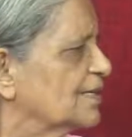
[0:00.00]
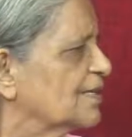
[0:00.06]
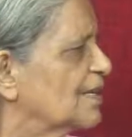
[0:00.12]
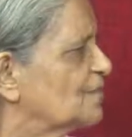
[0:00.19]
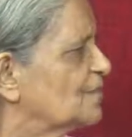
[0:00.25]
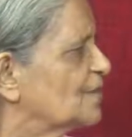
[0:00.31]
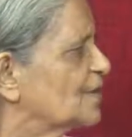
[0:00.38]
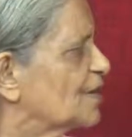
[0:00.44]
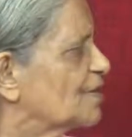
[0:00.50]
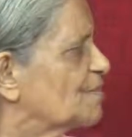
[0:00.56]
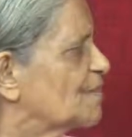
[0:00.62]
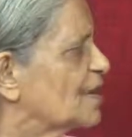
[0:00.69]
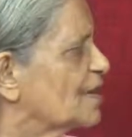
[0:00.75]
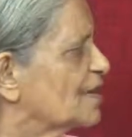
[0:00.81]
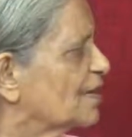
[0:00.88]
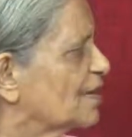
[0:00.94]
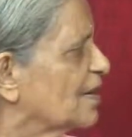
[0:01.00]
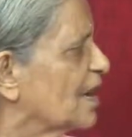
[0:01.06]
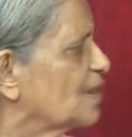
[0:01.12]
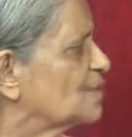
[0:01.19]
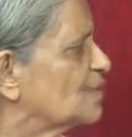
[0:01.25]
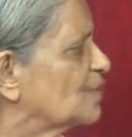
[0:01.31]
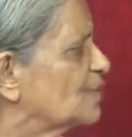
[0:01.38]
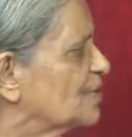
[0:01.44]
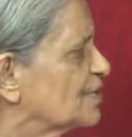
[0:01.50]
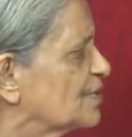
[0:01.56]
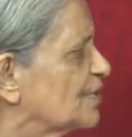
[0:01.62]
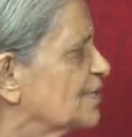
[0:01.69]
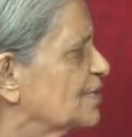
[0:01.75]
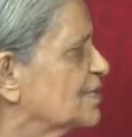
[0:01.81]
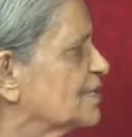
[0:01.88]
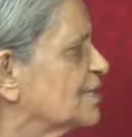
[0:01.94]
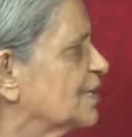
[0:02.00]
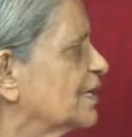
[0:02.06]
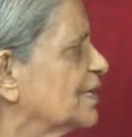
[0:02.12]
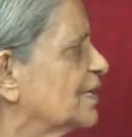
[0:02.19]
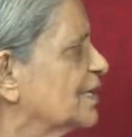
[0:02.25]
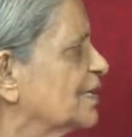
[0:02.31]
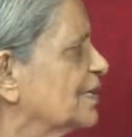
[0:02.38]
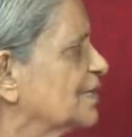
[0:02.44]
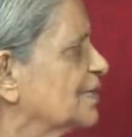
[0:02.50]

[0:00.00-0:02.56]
then we can make harmonious understanding.